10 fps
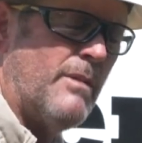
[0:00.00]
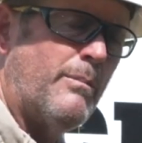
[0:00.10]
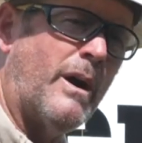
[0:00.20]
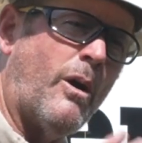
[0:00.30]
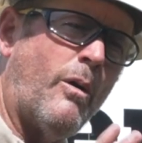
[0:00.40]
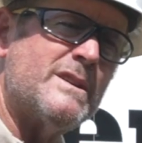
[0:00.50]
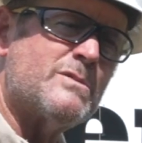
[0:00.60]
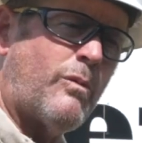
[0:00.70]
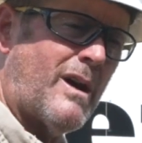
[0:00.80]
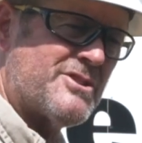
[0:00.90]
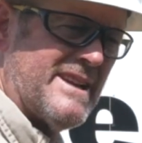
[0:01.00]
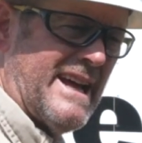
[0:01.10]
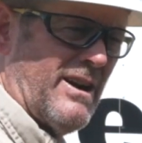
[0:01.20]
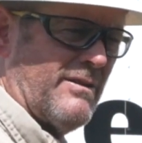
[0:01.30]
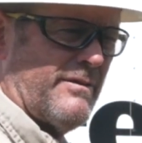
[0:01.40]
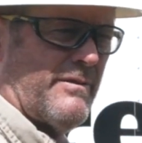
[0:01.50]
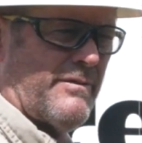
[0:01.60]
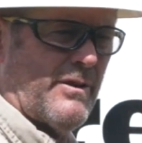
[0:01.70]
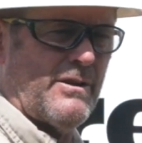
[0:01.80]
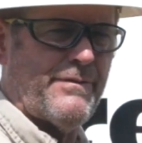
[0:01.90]
but always watching out
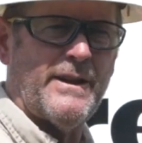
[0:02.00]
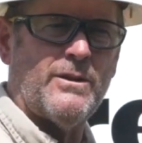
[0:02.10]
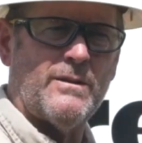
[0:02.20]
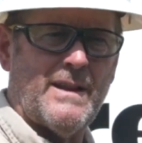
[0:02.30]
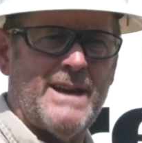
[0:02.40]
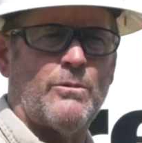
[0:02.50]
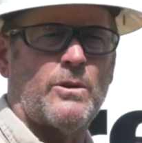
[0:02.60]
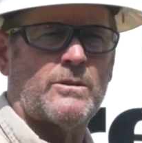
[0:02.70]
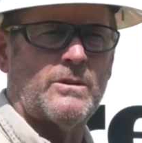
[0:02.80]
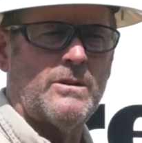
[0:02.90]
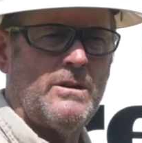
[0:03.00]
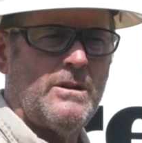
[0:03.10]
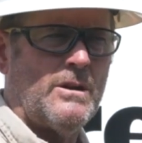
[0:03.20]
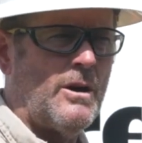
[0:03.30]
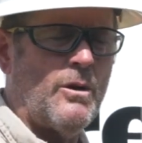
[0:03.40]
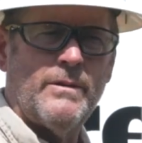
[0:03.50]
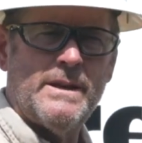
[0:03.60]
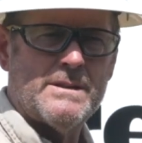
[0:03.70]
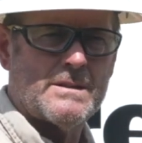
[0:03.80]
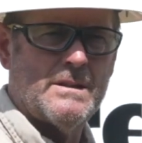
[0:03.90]
for your fellow line worker.
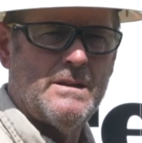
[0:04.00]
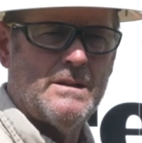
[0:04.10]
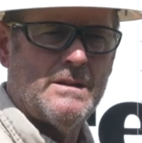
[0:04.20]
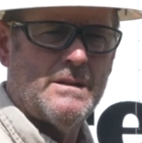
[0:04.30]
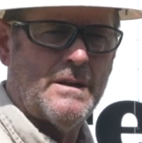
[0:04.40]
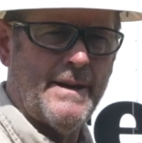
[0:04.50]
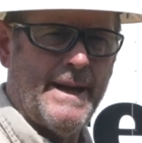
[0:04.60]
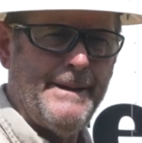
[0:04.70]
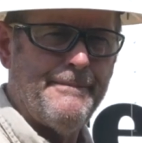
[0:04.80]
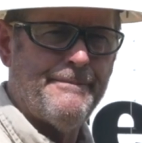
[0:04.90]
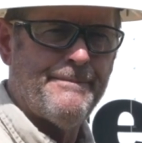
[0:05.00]
Always. All right?